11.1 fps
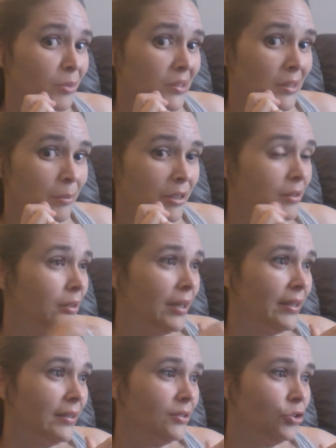similar, I
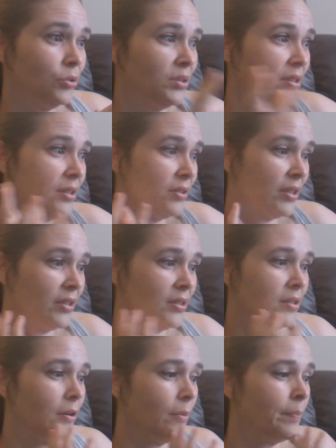guess, too, is the other thing.
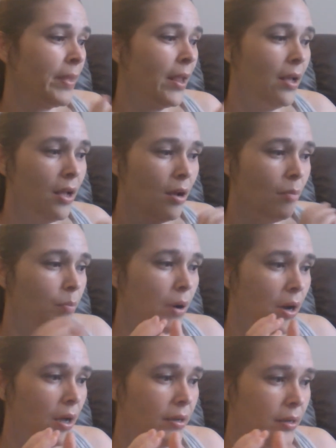So,
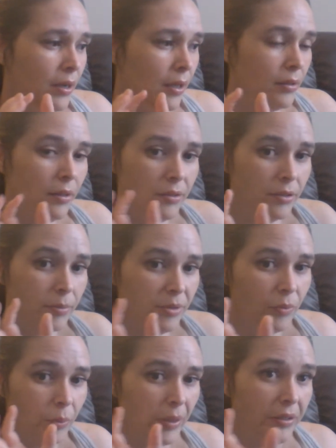but in terms of
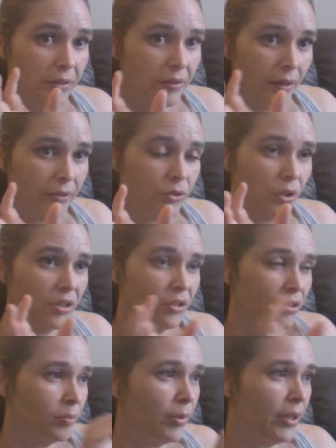the way they're like
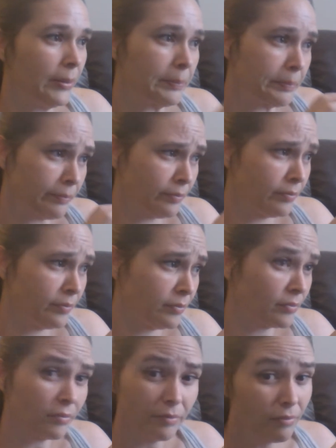structured, but
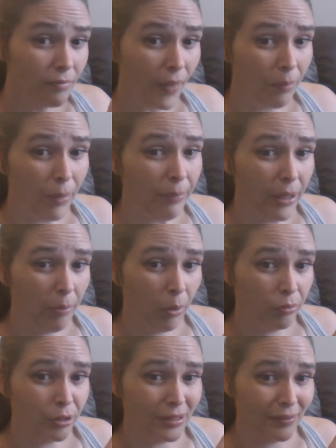maybe they
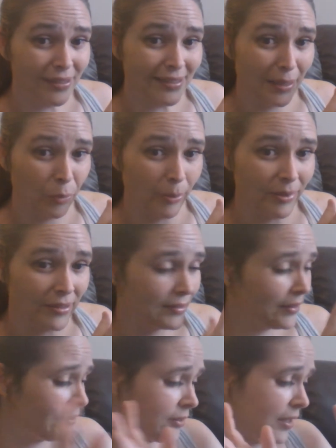both just have the same website
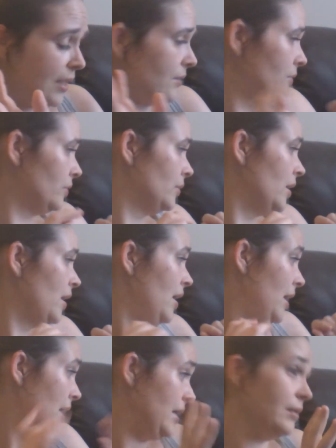designers. I don't know.
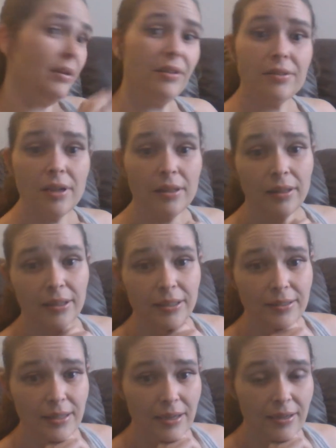Anyways, like I
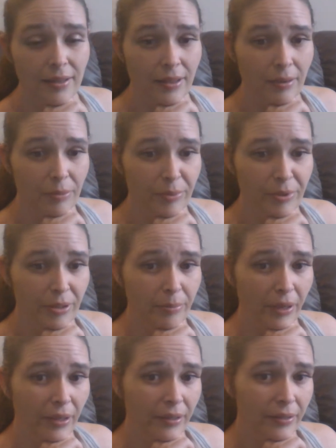said, that would be
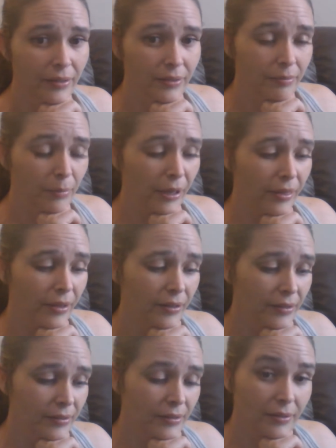my thing
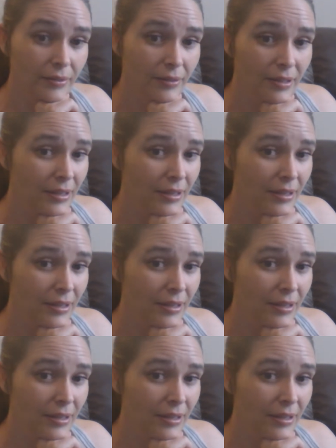is